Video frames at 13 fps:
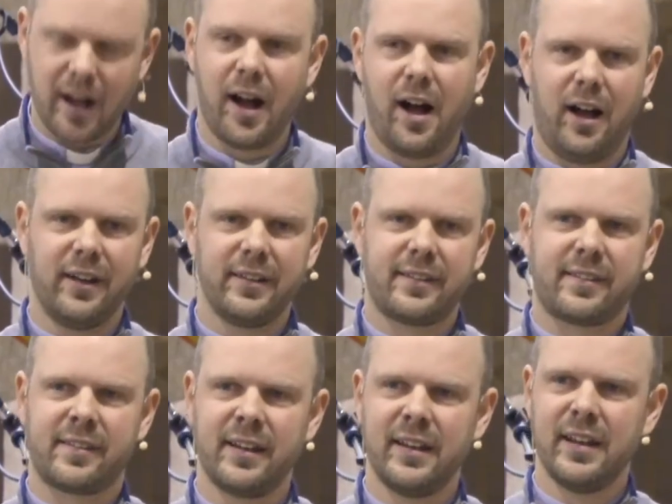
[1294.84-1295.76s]
our
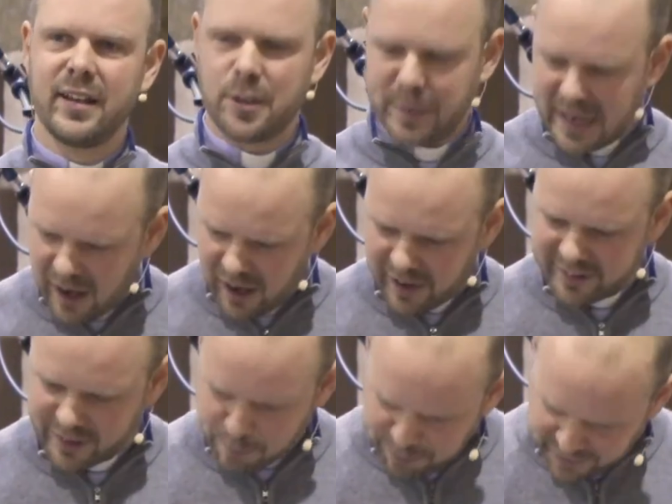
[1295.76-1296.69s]
hearts to be
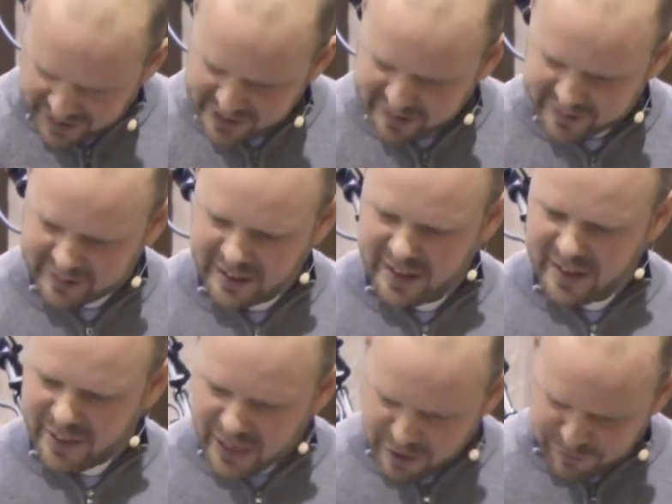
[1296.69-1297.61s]
hearts that place
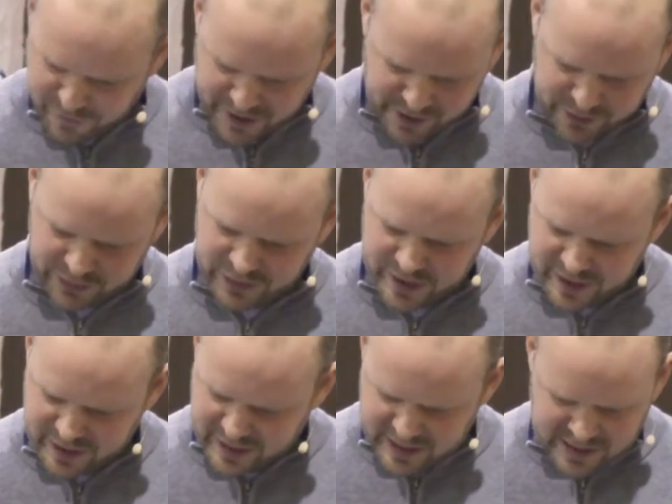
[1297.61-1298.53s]
their faith
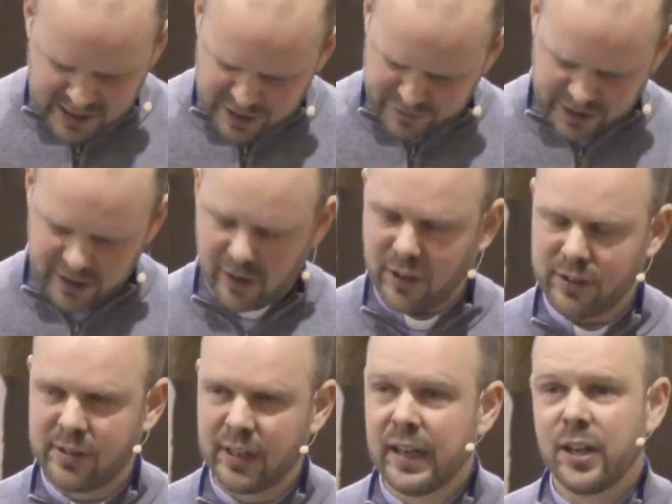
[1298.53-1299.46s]
in the living
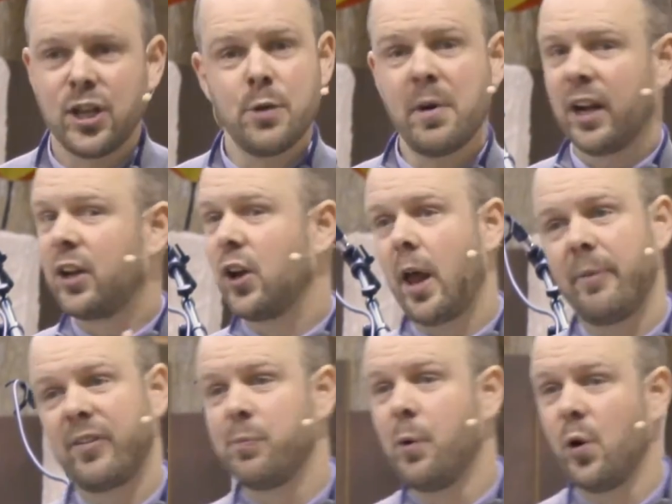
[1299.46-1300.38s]
God. You might have gone
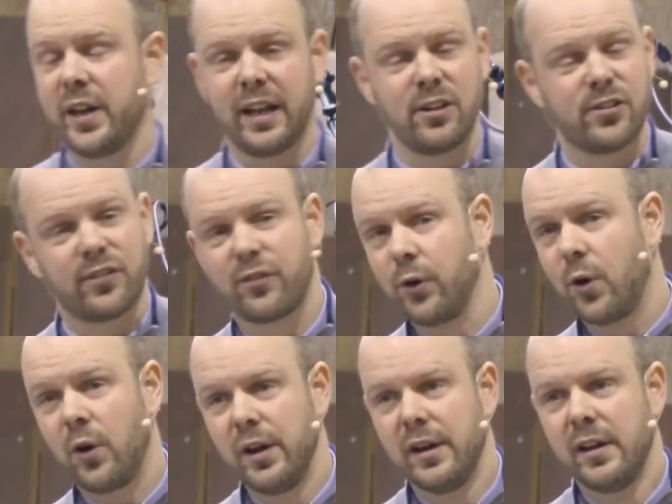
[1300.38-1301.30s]
up this morning and just
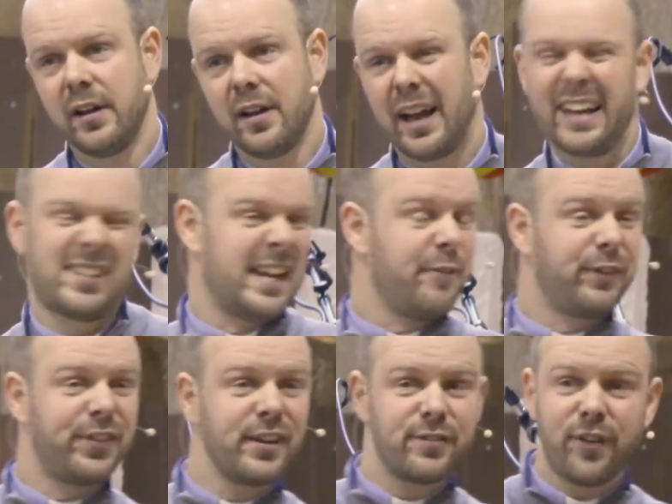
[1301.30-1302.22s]
thought, actually,
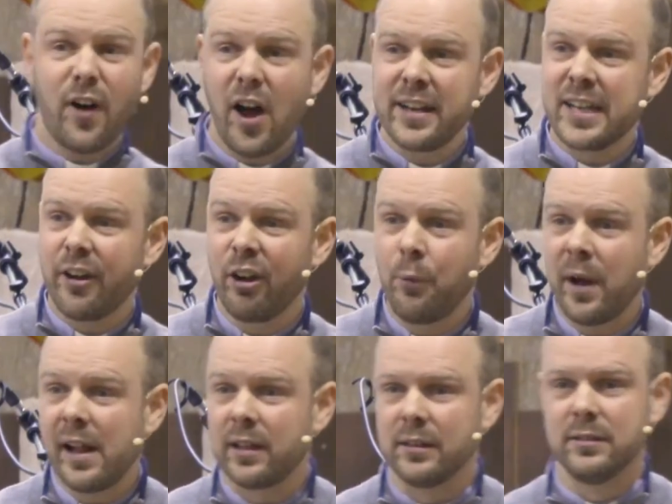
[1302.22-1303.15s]
everything's fine, going
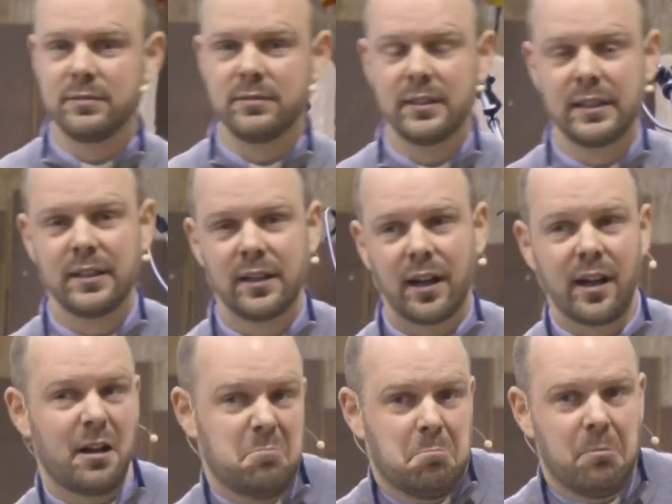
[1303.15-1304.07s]
well.
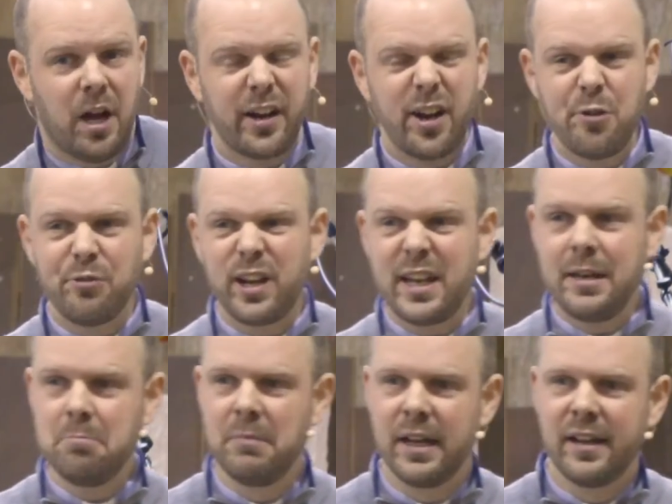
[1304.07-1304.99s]
I, I don't
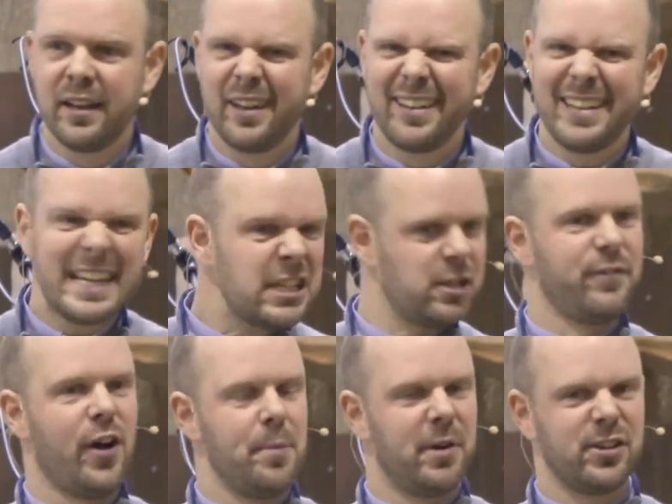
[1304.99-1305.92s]
really need
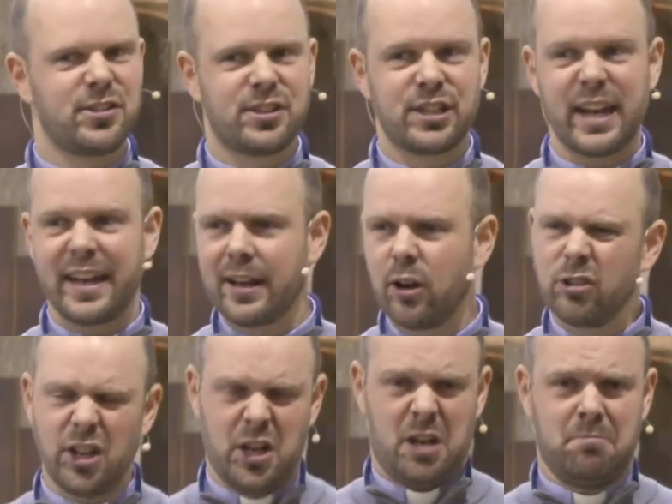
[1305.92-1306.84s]
you very much today,
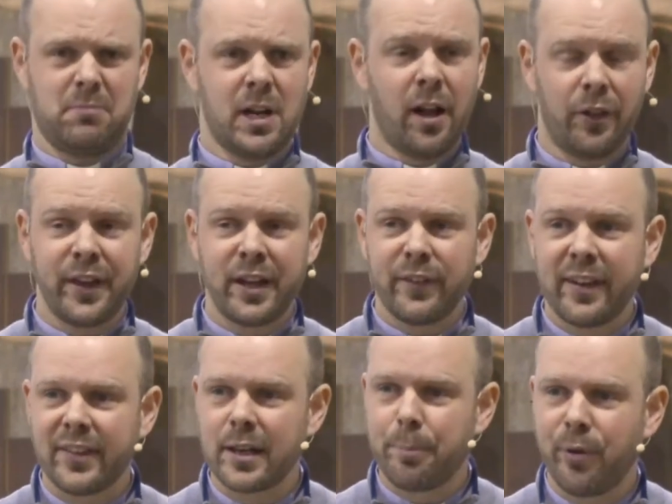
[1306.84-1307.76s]
God. Don't, can't think of
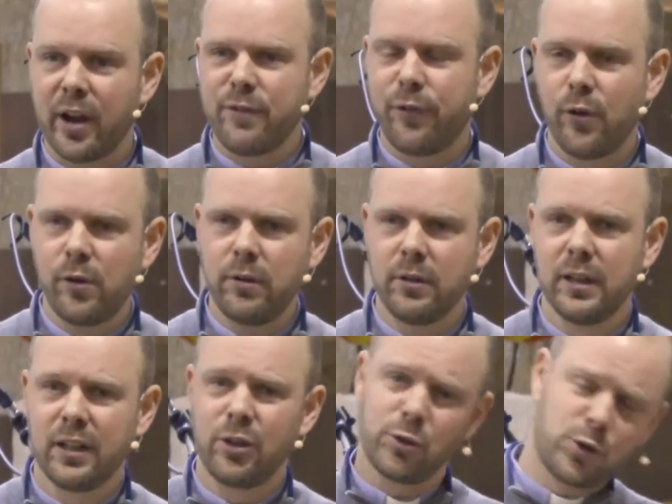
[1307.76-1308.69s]
anything to pray for.
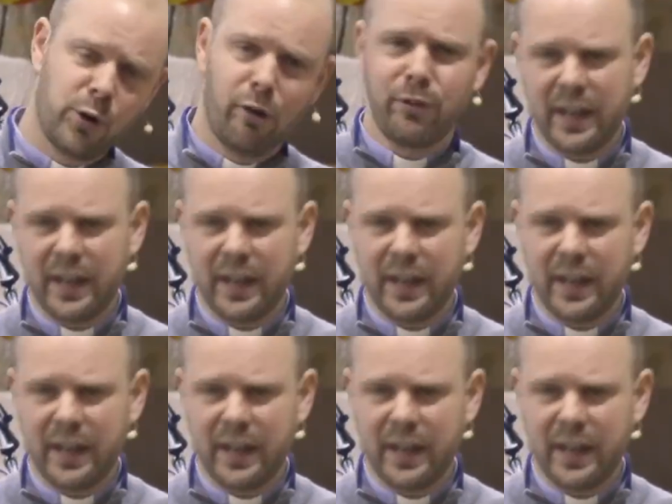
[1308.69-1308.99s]
Not sure